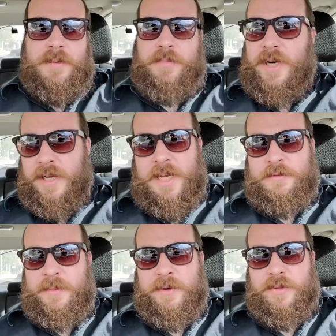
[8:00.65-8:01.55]
but I'm gonna have
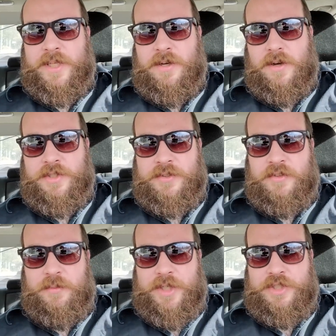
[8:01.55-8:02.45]
to be really conscious
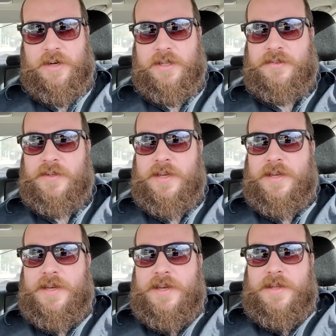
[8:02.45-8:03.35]
of my shots.
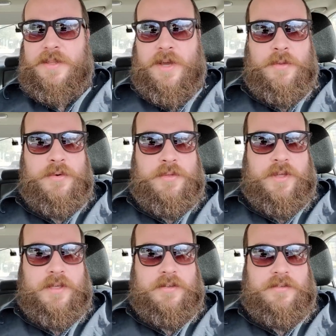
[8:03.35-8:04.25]
The other
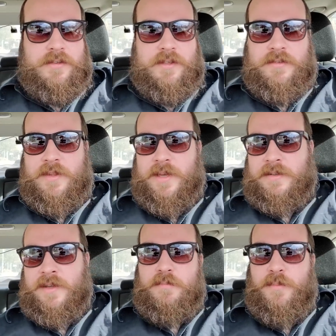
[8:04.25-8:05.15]
thing is
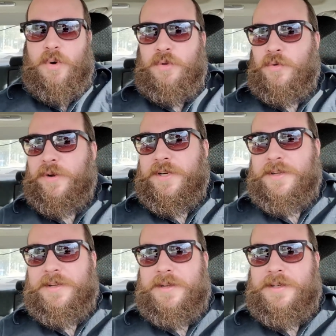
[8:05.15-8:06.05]
that Polaroid
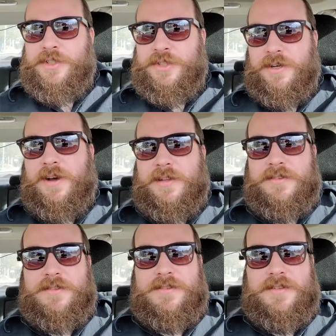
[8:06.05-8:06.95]

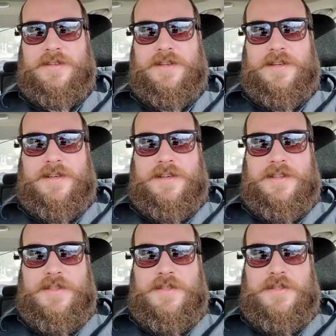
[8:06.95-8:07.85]
shots,
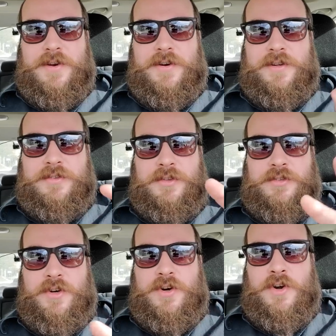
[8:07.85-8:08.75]
there is a
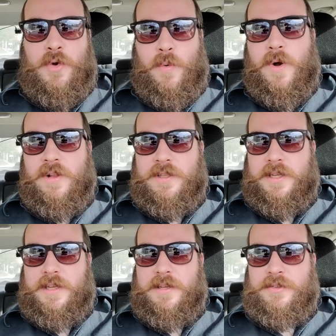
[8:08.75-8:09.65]
certain
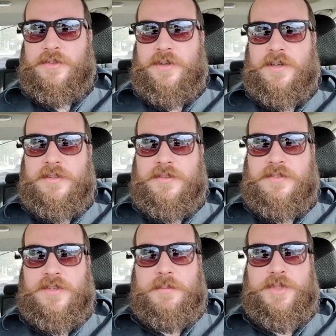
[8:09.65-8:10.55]
quality, a certain
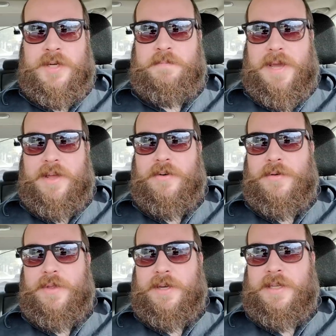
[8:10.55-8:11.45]
subject
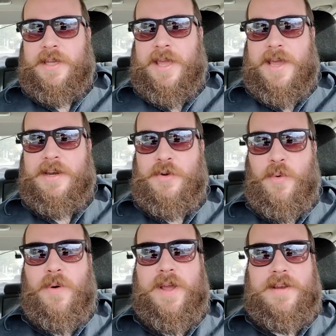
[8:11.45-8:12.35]
matter that you can't
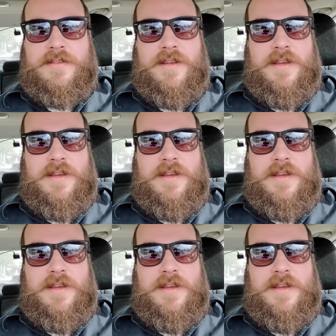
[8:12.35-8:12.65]
quite